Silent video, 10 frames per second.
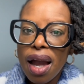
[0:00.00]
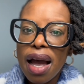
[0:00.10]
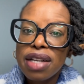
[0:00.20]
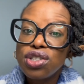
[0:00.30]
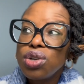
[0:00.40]

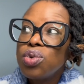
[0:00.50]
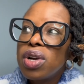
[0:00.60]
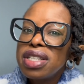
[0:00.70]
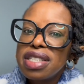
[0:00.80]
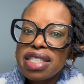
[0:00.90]
And so you
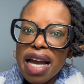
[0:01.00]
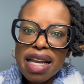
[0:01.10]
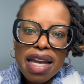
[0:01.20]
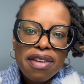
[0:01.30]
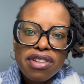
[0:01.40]
want to
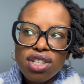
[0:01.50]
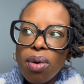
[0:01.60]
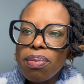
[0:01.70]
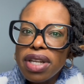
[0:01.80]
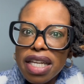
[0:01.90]
decide, like, if it's
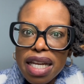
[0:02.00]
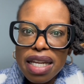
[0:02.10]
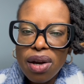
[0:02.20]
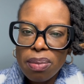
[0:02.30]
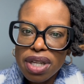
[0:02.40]

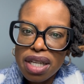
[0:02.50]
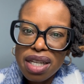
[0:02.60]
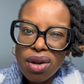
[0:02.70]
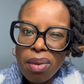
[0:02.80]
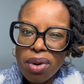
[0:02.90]
completely
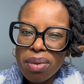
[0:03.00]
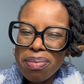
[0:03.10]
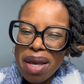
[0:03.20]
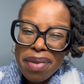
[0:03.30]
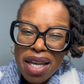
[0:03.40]
normal,
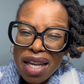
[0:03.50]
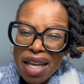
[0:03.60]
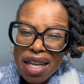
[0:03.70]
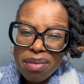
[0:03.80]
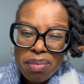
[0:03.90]

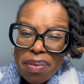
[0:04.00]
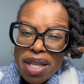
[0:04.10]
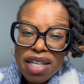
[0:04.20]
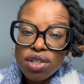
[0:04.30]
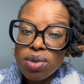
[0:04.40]
maybe
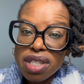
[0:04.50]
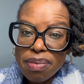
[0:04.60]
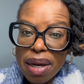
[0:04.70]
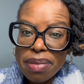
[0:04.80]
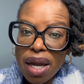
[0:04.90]
there's no
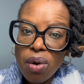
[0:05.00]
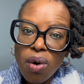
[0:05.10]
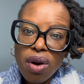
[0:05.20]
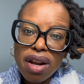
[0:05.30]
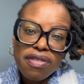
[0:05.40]
sleep apnea,
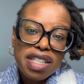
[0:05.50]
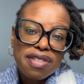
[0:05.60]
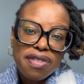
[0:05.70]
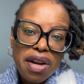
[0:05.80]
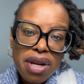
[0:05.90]
or if
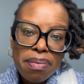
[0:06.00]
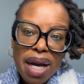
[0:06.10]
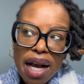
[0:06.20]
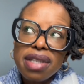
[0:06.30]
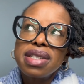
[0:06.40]
it's very
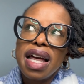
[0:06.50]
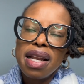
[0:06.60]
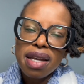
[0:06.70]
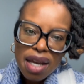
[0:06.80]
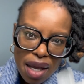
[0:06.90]
mild,
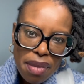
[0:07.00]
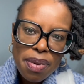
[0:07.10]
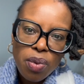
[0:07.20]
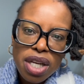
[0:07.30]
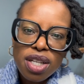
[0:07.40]
then
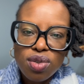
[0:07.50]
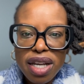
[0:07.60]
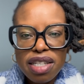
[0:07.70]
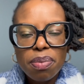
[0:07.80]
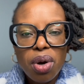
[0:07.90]
maybe we need to
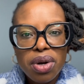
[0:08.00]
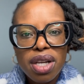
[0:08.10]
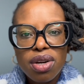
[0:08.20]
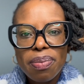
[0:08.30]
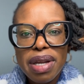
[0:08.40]
explore a
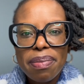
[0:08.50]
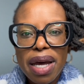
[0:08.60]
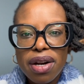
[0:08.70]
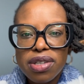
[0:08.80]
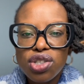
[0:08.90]
little bit
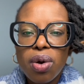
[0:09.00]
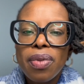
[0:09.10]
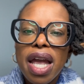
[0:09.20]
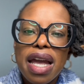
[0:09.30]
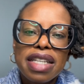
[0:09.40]
better.
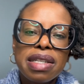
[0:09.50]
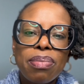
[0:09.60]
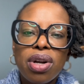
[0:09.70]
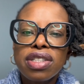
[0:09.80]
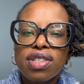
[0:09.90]
So it's
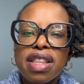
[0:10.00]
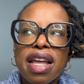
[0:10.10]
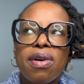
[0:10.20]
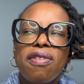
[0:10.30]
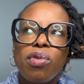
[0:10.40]
important to
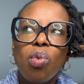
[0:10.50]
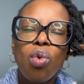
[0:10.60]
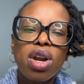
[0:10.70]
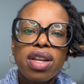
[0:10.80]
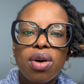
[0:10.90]
think of
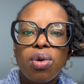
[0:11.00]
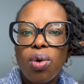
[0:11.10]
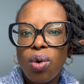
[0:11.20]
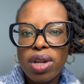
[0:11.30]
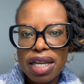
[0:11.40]
what the
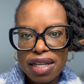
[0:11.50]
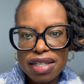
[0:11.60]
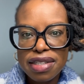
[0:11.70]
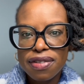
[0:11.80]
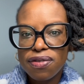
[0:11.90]
goal
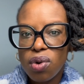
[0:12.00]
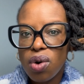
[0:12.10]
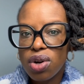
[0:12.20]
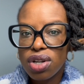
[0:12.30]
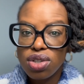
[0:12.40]
is
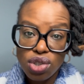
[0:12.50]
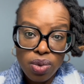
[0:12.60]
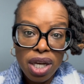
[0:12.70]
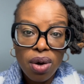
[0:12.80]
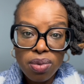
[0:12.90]
for
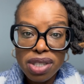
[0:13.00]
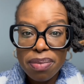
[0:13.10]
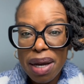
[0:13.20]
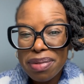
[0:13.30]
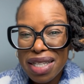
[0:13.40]
doing a home
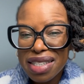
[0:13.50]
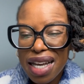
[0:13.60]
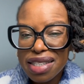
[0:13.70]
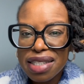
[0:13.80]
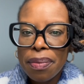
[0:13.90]
sleep apnea
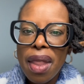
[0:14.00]
test,